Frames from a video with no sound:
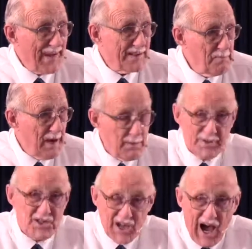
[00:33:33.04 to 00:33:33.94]
The fact that
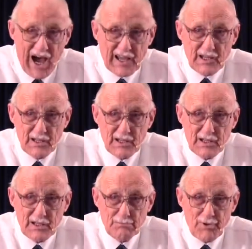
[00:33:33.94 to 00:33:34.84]
babies
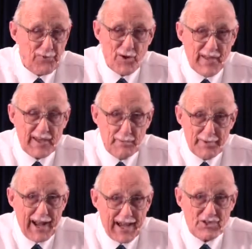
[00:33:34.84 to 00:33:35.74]
die before
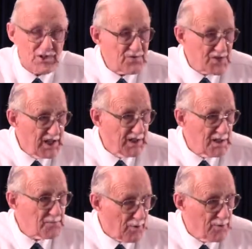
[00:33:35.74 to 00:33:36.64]
they commit acts of
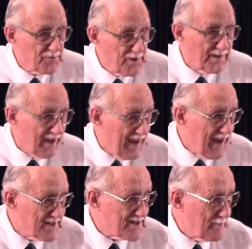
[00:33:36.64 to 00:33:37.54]
sin is proof that
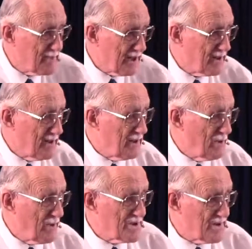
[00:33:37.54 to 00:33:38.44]
they are subject
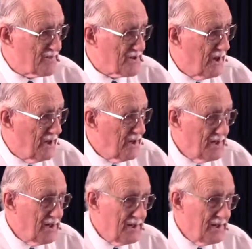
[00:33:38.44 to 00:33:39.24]
to the laws of